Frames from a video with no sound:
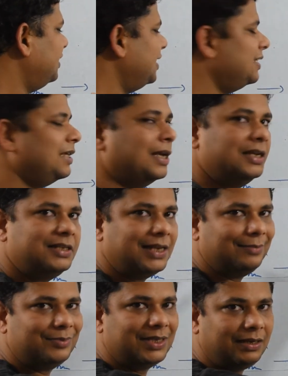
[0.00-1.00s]
these
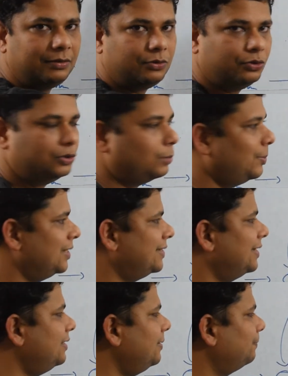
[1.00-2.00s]
stem cells to the
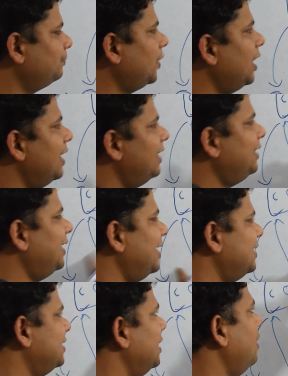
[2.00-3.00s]
patient, it
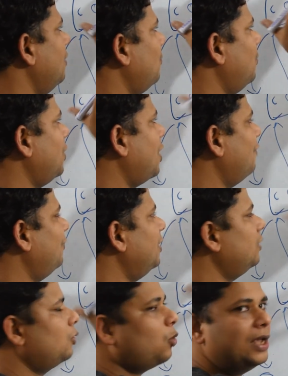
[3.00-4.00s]
takes
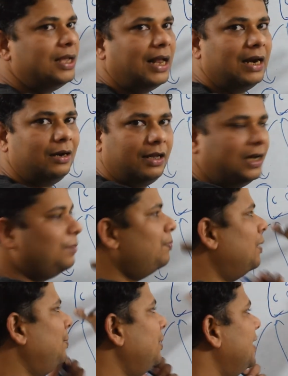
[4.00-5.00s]
for growing and
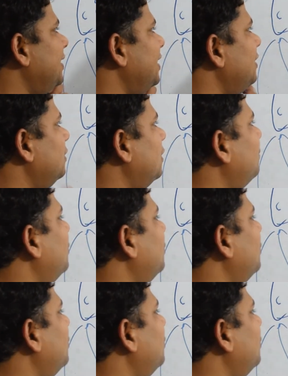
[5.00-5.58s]
repopulating the